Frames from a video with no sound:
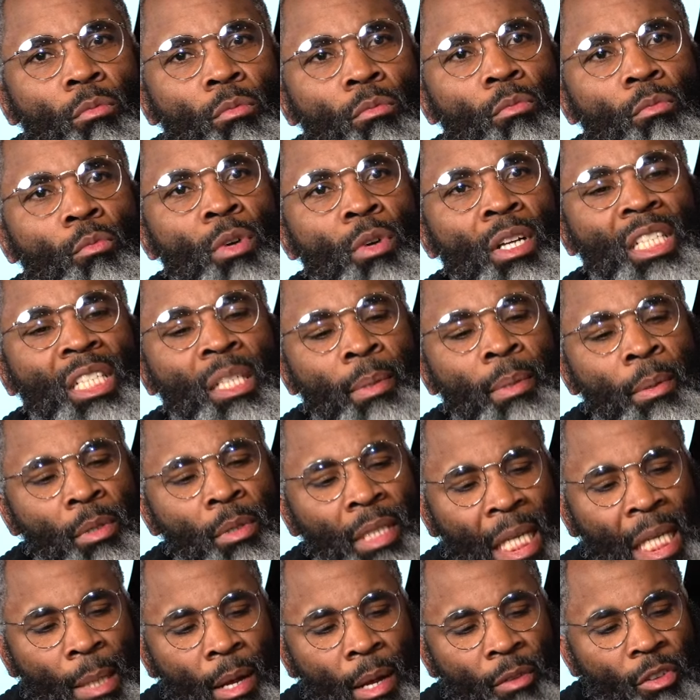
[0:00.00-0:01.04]
What should people stay
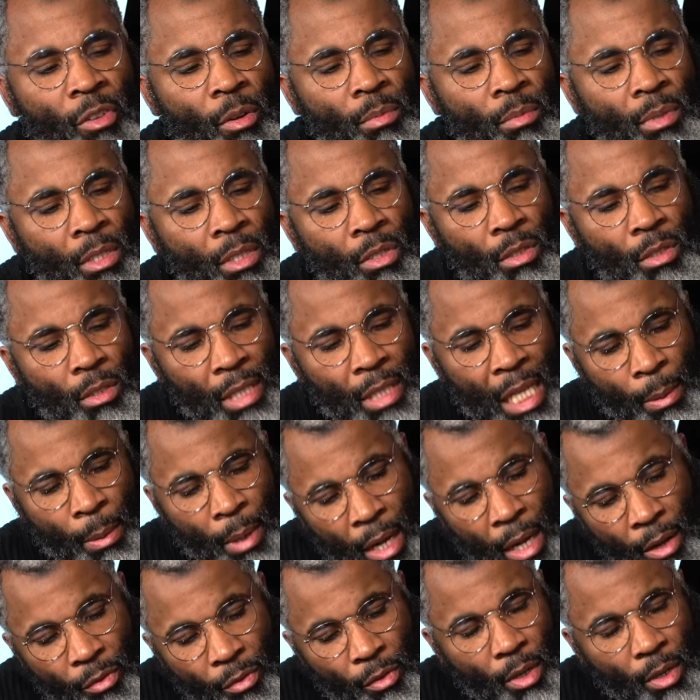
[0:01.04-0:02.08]
away
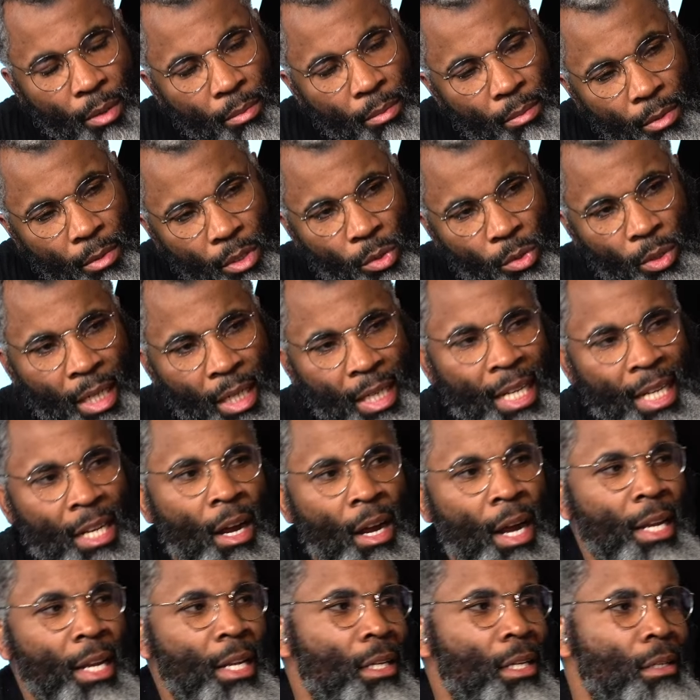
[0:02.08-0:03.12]
from so that they don't
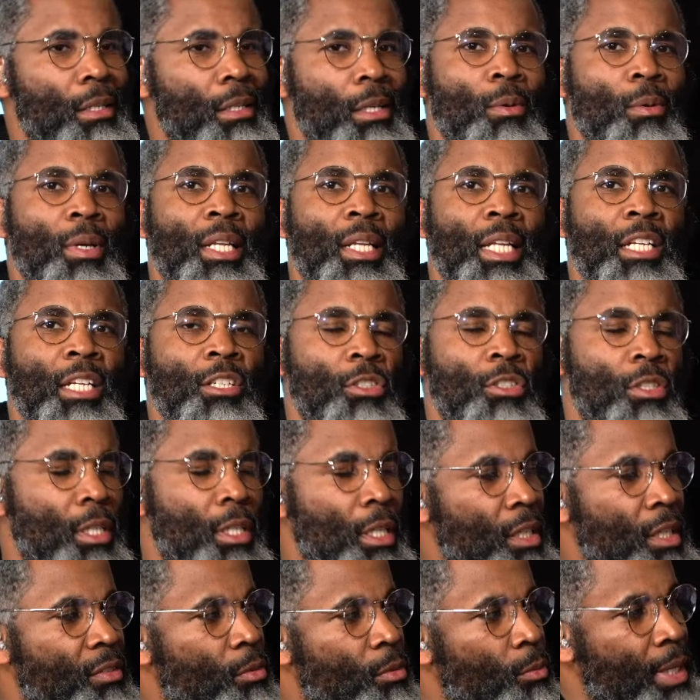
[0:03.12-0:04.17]
get injured and
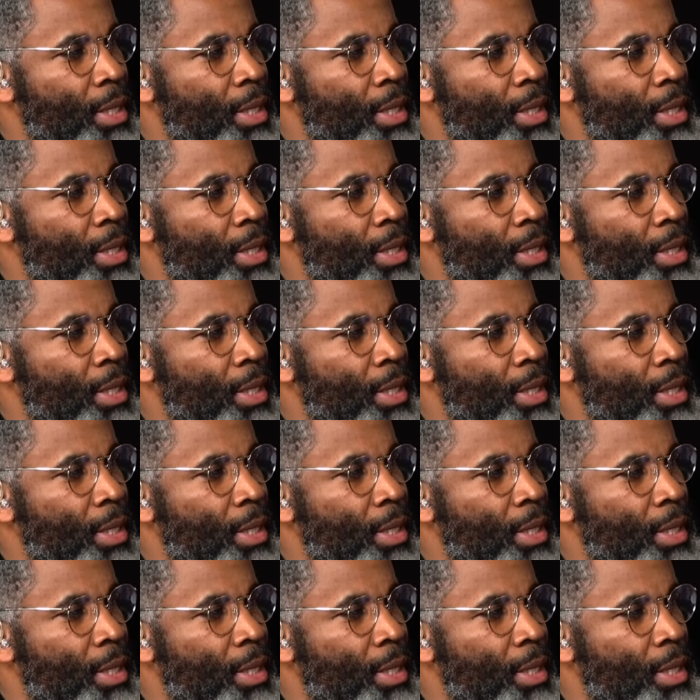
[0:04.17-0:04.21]
lifting weights?